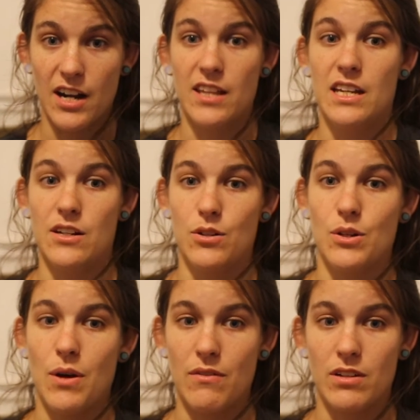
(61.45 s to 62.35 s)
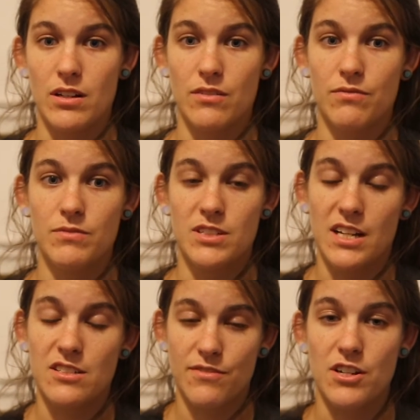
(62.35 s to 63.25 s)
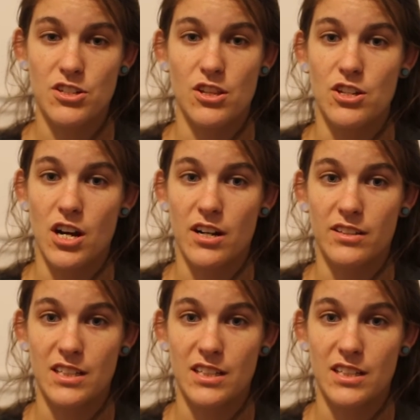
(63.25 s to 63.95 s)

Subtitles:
and then whoever decides to foster the dog,